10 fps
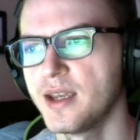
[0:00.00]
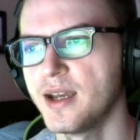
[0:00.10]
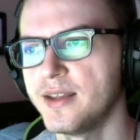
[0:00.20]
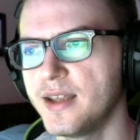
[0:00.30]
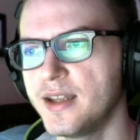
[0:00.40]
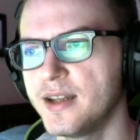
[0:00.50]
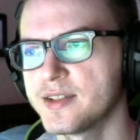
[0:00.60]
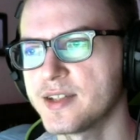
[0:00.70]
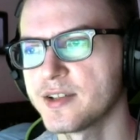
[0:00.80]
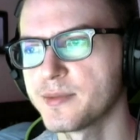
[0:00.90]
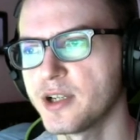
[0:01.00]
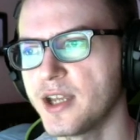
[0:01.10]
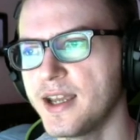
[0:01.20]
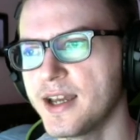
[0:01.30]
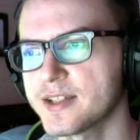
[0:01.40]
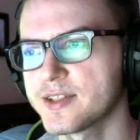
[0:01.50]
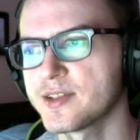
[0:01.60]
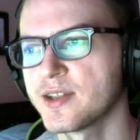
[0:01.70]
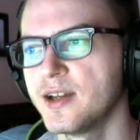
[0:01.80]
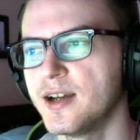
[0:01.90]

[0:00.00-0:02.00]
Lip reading: And then Salisbury AX.